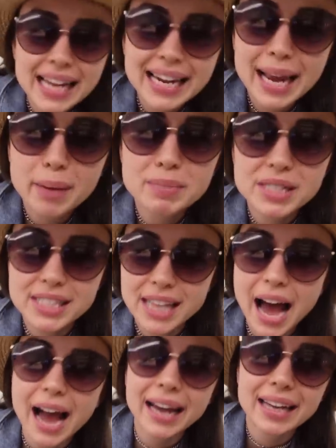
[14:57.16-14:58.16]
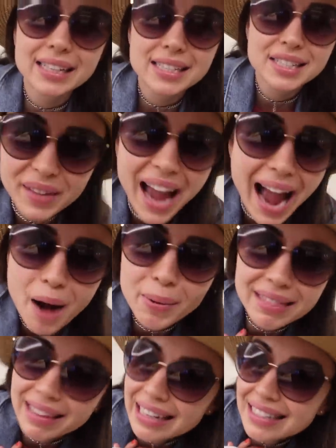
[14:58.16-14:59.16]
let him decide how
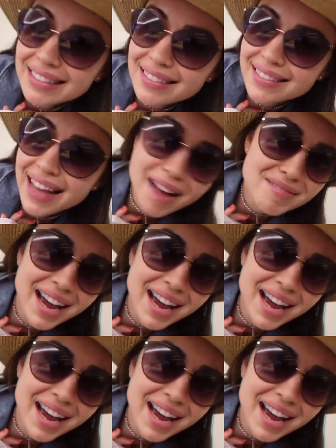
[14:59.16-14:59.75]
he thinks I've